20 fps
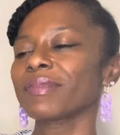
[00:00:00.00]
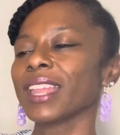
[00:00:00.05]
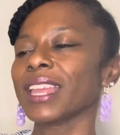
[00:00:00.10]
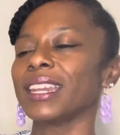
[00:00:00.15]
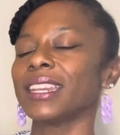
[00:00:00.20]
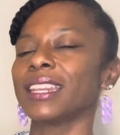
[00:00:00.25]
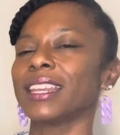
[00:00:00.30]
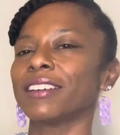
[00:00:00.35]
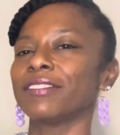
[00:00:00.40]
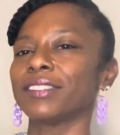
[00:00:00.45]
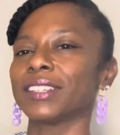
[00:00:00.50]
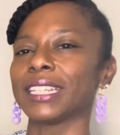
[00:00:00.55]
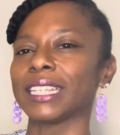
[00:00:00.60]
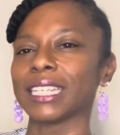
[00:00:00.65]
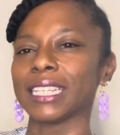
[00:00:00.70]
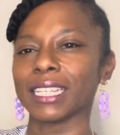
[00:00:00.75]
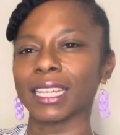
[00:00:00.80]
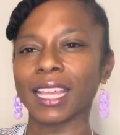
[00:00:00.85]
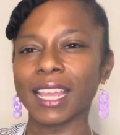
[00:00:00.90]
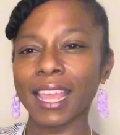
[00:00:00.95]

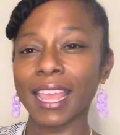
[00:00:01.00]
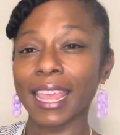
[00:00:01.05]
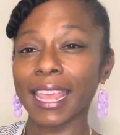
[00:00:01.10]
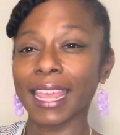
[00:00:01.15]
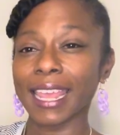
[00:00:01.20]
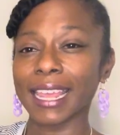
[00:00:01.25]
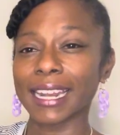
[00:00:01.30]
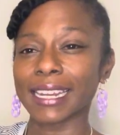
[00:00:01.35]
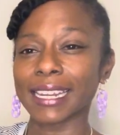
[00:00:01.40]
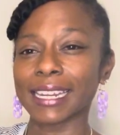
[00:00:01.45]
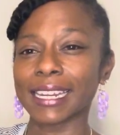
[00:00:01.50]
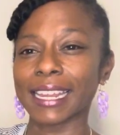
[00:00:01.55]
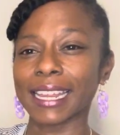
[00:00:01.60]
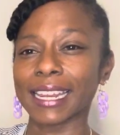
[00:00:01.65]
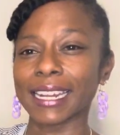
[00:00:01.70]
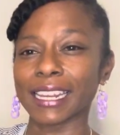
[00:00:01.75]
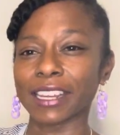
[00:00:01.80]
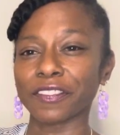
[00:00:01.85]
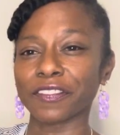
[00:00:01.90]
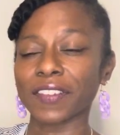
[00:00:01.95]
lovely handy
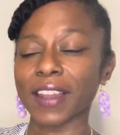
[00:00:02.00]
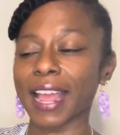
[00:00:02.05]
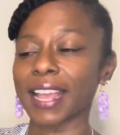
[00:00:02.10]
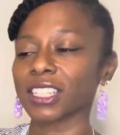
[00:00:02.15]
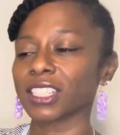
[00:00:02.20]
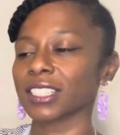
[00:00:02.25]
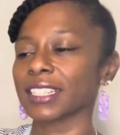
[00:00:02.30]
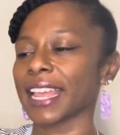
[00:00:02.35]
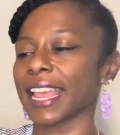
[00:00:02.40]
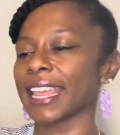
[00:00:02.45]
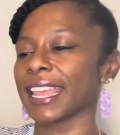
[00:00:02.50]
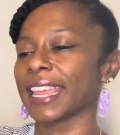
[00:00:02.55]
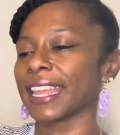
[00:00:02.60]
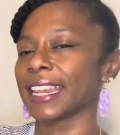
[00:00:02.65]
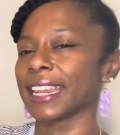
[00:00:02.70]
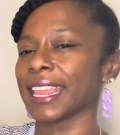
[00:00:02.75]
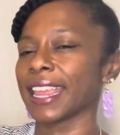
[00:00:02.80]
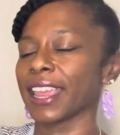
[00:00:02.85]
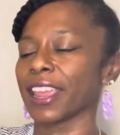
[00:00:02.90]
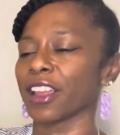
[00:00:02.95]
dandy flashlight in
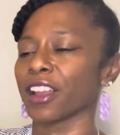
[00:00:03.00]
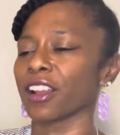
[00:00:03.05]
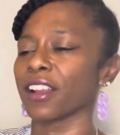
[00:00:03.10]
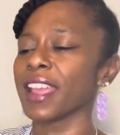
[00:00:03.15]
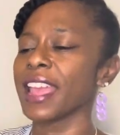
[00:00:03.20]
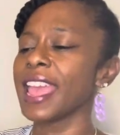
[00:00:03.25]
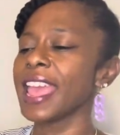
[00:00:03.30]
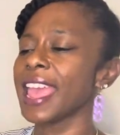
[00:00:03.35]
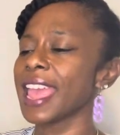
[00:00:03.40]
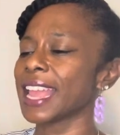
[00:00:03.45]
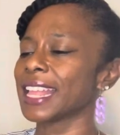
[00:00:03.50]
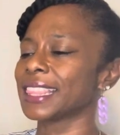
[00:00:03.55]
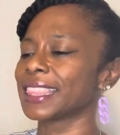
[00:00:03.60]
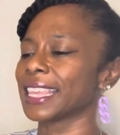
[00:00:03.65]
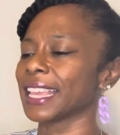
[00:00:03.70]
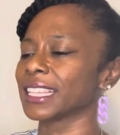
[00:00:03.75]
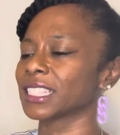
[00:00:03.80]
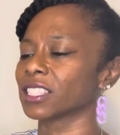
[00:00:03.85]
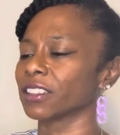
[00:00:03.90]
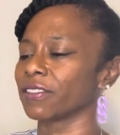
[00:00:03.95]
here and
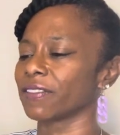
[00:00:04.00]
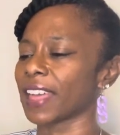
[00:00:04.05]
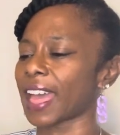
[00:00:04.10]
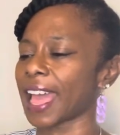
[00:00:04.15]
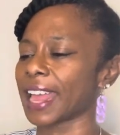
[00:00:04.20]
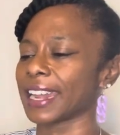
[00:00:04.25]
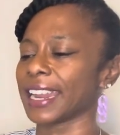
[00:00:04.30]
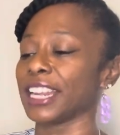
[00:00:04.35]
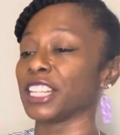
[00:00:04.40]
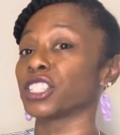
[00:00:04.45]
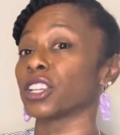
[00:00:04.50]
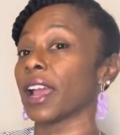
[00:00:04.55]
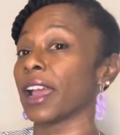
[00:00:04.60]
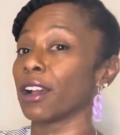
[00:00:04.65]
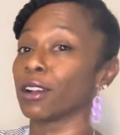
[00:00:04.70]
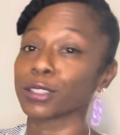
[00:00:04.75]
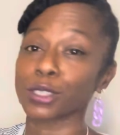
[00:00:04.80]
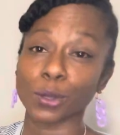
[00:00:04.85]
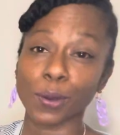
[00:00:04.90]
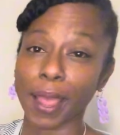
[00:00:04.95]
things of that nature. I
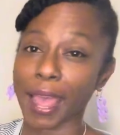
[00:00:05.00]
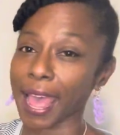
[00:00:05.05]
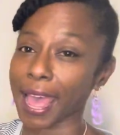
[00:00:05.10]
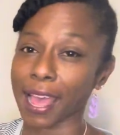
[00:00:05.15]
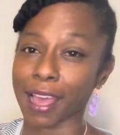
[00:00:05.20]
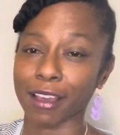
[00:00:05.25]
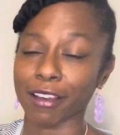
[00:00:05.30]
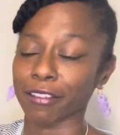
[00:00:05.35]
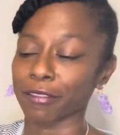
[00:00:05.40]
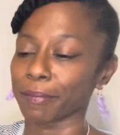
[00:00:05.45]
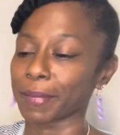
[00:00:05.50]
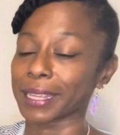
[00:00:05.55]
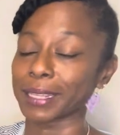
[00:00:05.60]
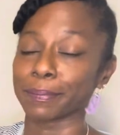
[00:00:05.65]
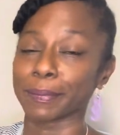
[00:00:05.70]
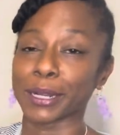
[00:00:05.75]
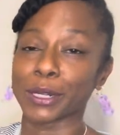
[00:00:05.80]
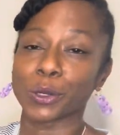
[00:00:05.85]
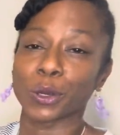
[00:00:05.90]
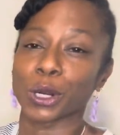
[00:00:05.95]
also have, my,
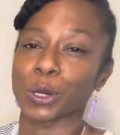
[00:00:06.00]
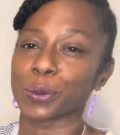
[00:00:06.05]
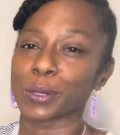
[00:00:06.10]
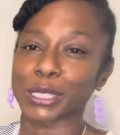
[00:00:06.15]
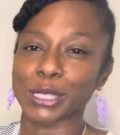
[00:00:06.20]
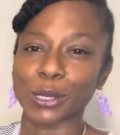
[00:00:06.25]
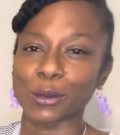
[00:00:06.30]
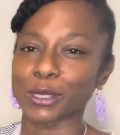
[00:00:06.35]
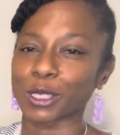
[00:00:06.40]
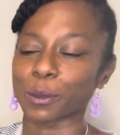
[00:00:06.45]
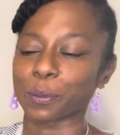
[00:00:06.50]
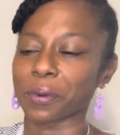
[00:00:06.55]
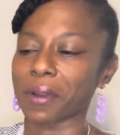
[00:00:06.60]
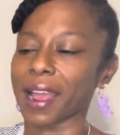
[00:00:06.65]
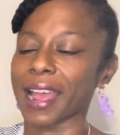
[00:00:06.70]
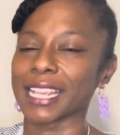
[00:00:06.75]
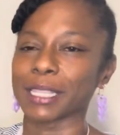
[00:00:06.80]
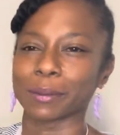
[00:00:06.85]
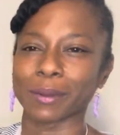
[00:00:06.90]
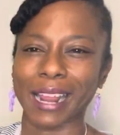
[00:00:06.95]
my daughter was so
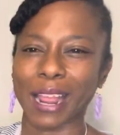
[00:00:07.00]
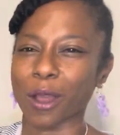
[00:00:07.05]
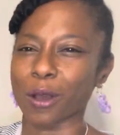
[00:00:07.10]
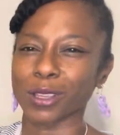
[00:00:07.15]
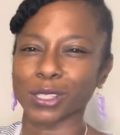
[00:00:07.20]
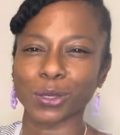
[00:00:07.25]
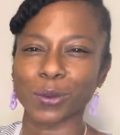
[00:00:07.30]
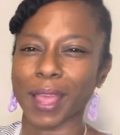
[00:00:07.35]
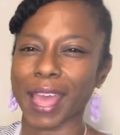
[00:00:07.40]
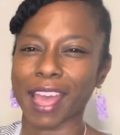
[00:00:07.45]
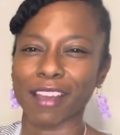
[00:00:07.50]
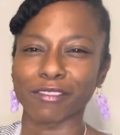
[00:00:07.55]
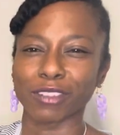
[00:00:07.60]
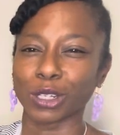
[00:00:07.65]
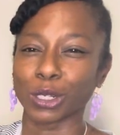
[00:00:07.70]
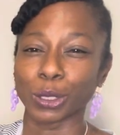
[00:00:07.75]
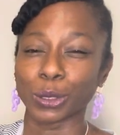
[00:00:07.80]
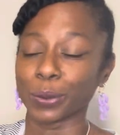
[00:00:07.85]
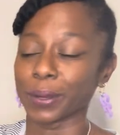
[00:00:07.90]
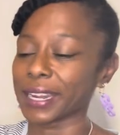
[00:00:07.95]
surprised, but I also have
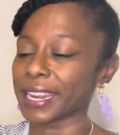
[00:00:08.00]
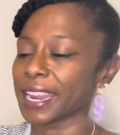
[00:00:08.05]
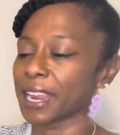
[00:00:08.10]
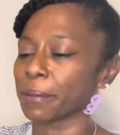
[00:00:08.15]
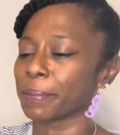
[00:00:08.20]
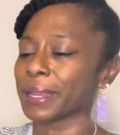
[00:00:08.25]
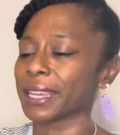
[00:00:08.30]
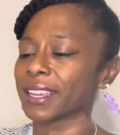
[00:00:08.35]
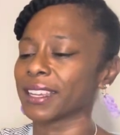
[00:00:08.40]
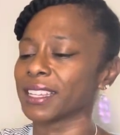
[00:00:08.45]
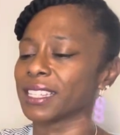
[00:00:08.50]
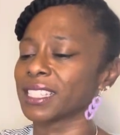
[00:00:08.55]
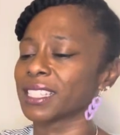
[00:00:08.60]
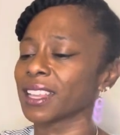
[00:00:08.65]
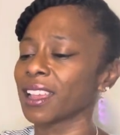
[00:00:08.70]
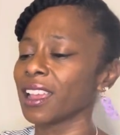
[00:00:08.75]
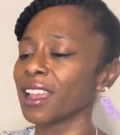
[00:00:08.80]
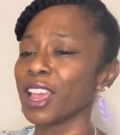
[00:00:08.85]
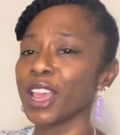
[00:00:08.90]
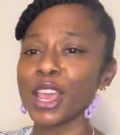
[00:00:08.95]
glue in here because
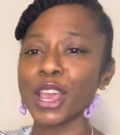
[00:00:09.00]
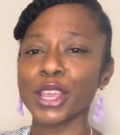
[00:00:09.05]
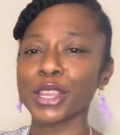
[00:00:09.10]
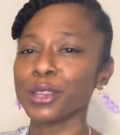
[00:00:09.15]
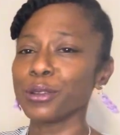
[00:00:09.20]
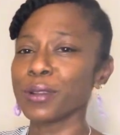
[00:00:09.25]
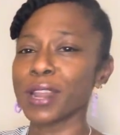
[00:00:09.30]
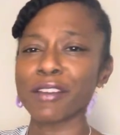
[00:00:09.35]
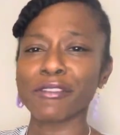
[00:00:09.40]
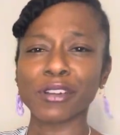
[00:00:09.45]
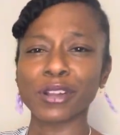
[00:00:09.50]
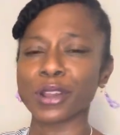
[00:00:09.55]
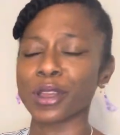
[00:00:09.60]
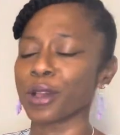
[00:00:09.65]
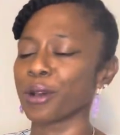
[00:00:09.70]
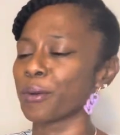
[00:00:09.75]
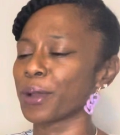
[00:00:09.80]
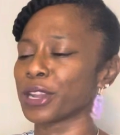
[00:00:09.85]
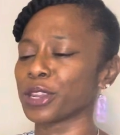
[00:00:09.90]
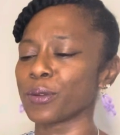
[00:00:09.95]
you never
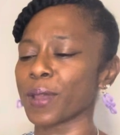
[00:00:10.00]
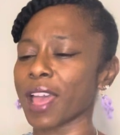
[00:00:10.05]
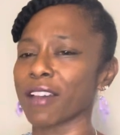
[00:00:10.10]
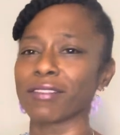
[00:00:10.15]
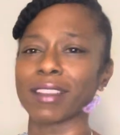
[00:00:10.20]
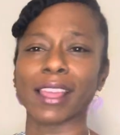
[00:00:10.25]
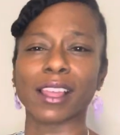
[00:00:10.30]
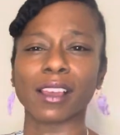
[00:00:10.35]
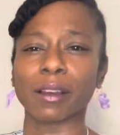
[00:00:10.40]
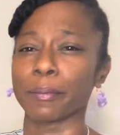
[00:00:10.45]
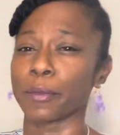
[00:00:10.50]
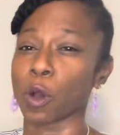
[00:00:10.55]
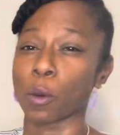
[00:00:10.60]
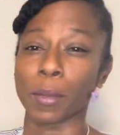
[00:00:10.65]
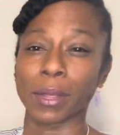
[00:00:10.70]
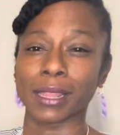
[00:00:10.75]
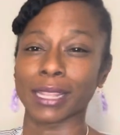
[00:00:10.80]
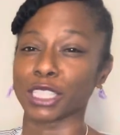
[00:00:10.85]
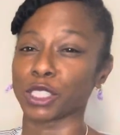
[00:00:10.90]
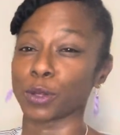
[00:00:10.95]
know when you have like a
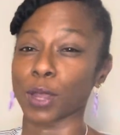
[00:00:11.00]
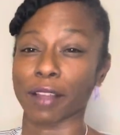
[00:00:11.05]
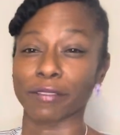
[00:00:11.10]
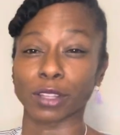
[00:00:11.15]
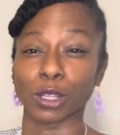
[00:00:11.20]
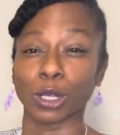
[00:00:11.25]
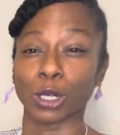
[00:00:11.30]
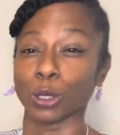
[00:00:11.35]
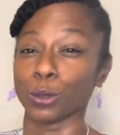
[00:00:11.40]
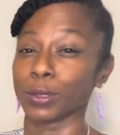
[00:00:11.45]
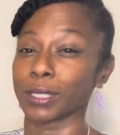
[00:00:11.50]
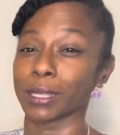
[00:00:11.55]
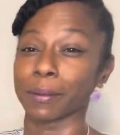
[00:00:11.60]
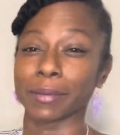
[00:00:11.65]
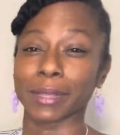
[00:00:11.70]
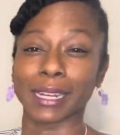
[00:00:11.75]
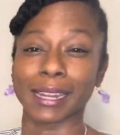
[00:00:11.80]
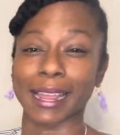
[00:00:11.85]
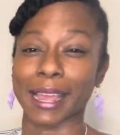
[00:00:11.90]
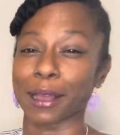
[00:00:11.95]
moment that you have to glue
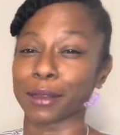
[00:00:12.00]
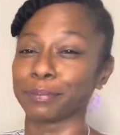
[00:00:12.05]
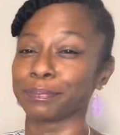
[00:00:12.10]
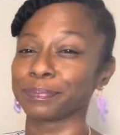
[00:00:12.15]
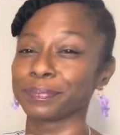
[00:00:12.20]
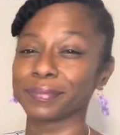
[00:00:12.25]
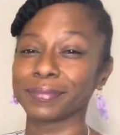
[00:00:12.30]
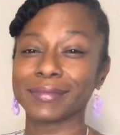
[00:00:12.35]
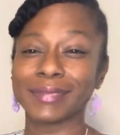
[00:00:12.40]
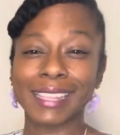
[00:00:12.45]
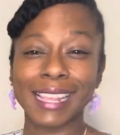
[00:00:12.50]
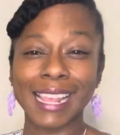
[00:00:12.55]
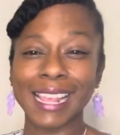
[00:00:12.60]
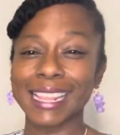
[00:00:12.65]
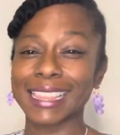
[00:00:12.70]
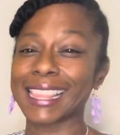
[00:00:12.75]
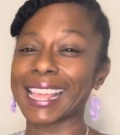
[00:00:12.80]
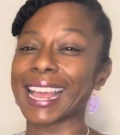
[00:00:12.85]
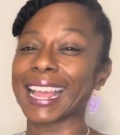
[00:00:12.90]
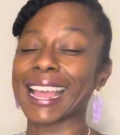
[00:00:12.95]
something down.
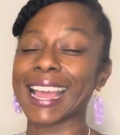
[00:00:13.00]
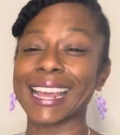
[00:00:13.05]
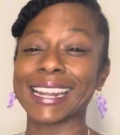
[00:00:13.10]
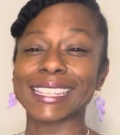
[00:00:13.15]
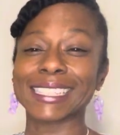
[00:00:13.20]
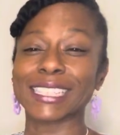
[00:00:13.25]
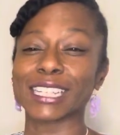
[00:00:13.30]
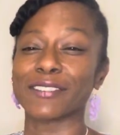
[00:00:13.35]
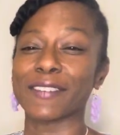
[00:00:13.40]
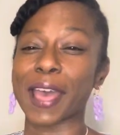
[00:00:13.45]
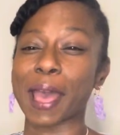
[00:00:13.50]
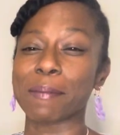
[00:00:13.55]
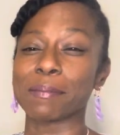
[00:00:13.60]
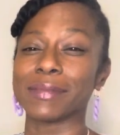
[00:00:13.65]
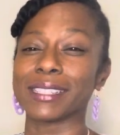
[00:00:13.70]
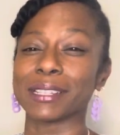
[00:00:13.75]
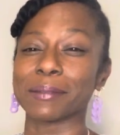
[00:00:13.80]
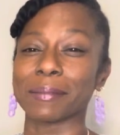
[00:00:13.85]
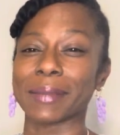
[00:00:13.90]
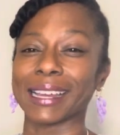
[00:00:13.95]
That kind of stuff
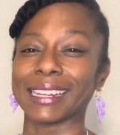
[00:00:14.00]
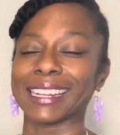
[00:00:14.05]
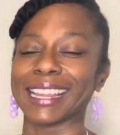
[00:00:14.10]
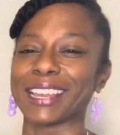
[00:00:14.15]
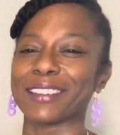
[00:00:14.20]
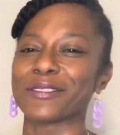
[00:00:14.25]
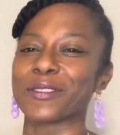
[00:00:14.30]
happens in my life